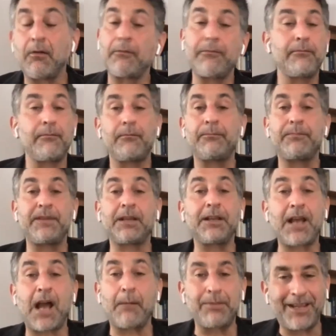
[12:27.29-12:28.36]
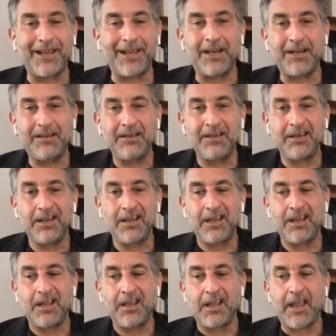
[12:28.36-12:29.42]
particularly complicated,
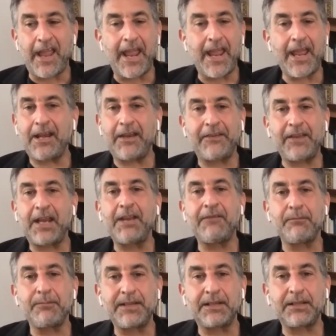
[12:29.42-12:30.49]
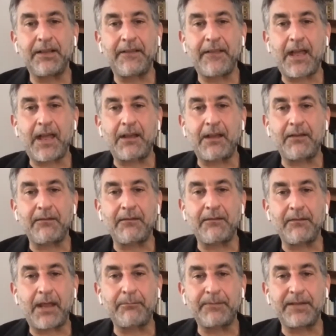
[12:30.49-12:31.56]
and it's not even particularly
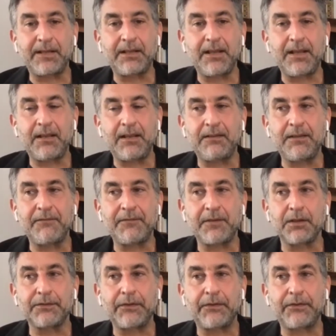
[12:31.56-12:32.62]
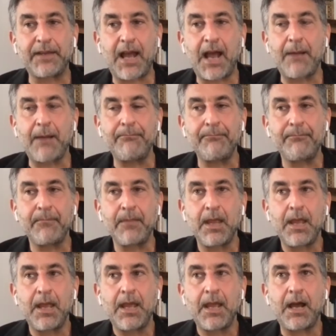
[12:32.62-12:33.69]
that particularly difficult to stop.
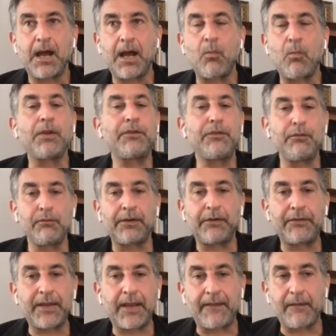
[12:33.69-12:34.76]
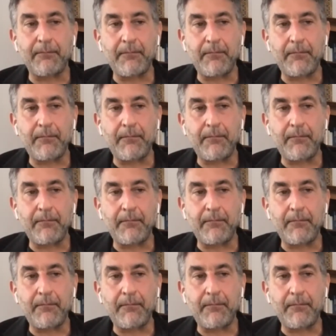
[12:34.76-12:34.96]
Once you understand the